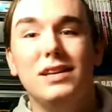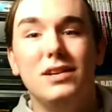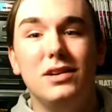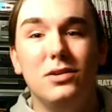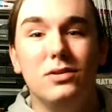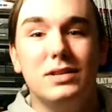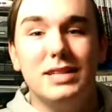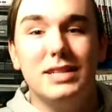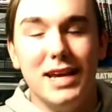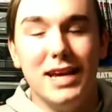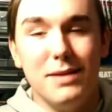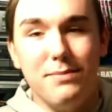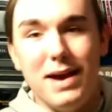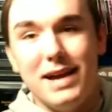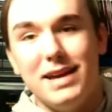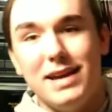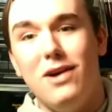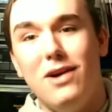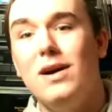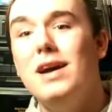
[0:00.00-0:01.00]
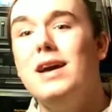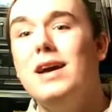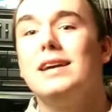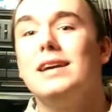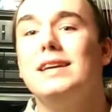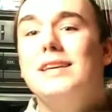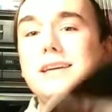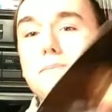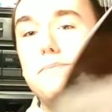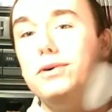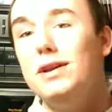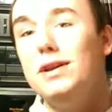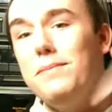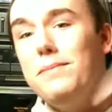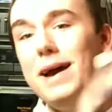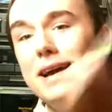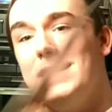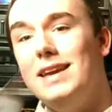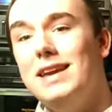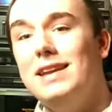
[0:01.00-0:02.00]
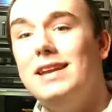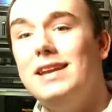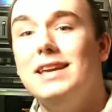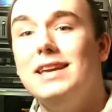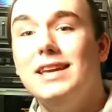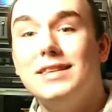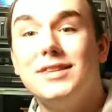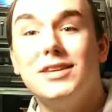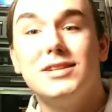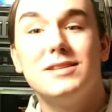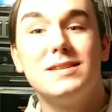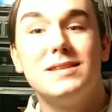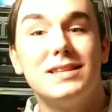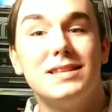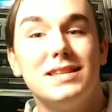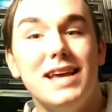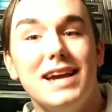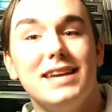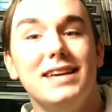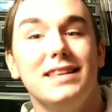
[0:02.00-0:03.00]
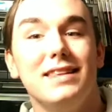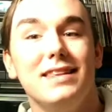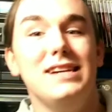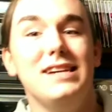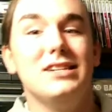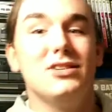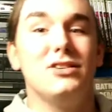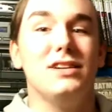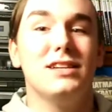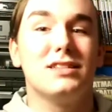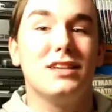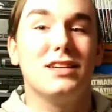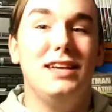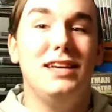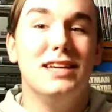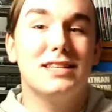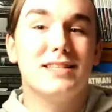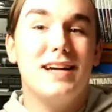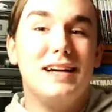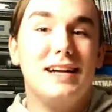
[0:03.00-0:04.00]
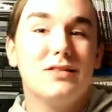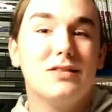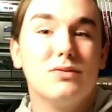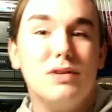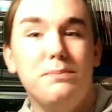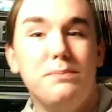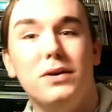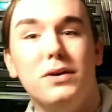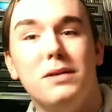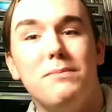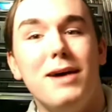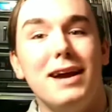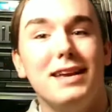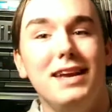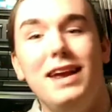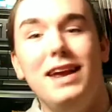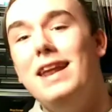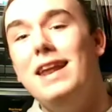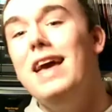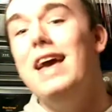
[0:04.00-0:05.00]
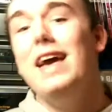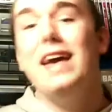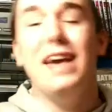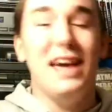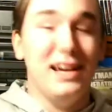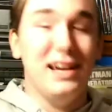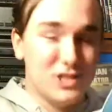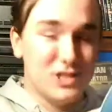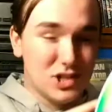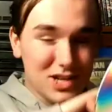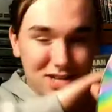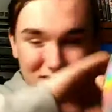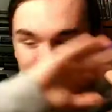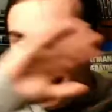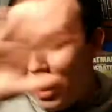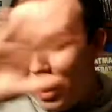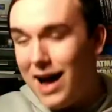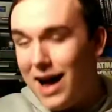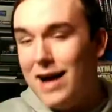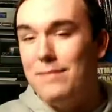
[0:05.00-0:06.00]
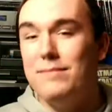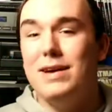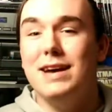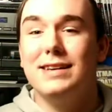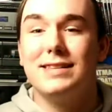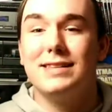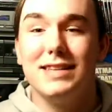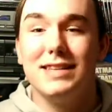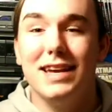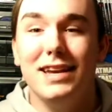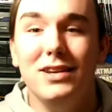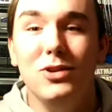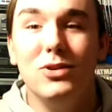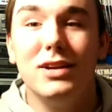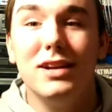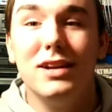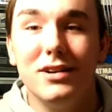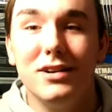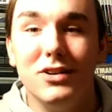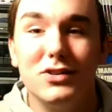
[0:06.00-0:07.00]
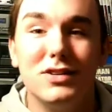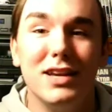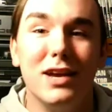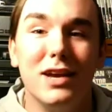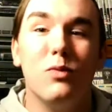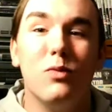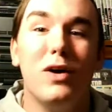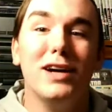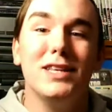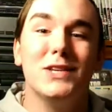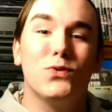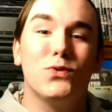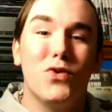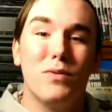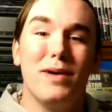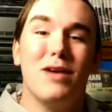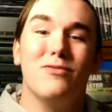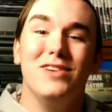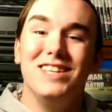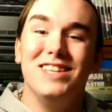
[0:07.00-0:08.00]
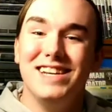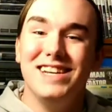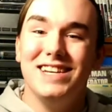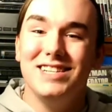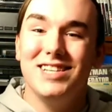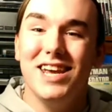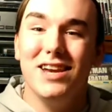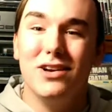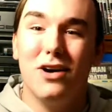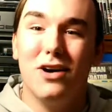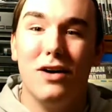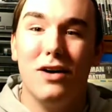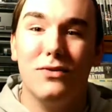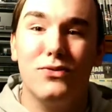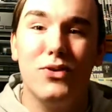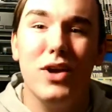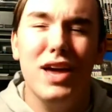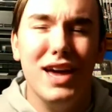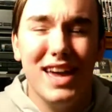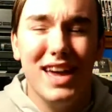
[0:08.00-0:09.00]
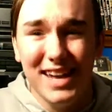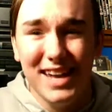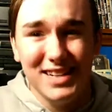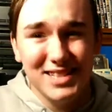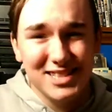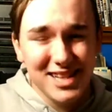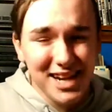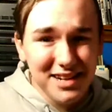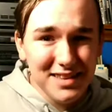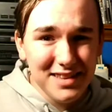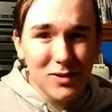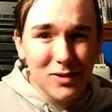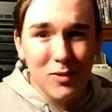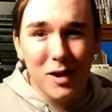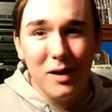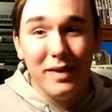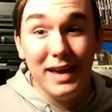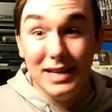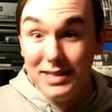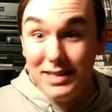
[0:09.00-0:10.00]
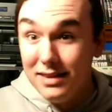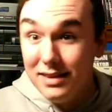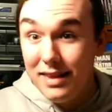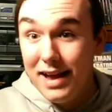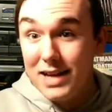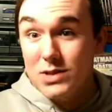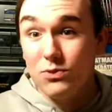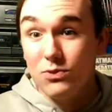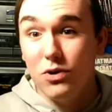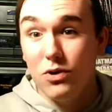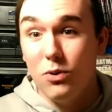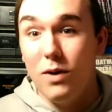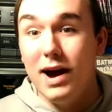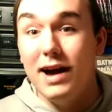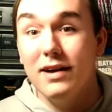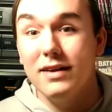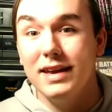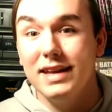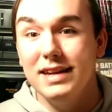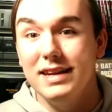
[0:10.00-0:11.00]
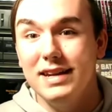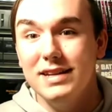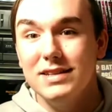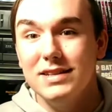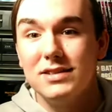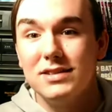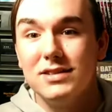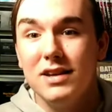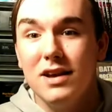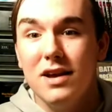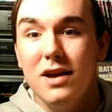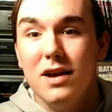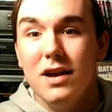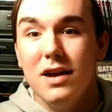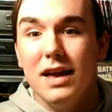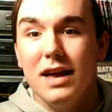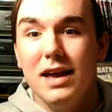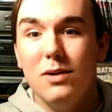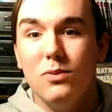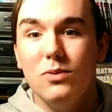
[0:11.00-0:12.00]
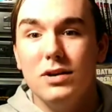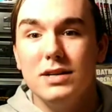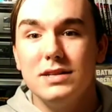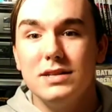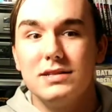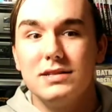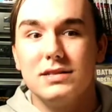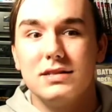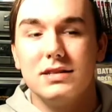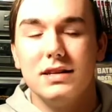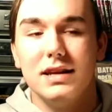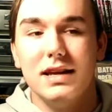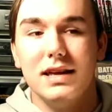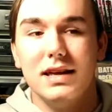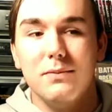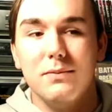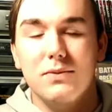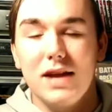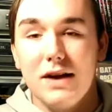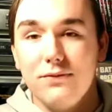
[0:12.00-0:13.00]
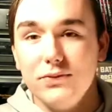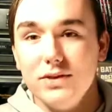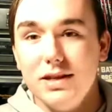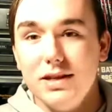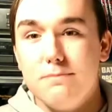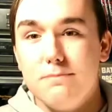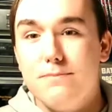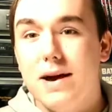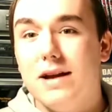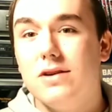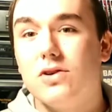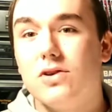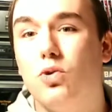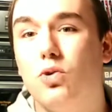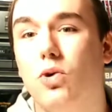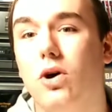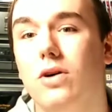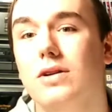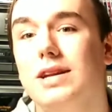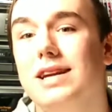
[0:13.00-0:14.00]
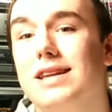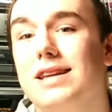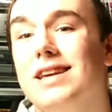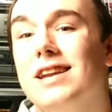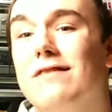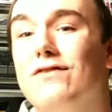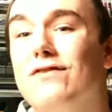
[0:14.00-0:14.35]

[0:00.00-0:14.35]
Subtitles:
you take it back out, put it back in, get the second LaserDisc, get side 3, put it back in. It's just a hot mess, and you can understand why this format really didn't take off insanely well. It did last for a while, and it was definitely better quality than a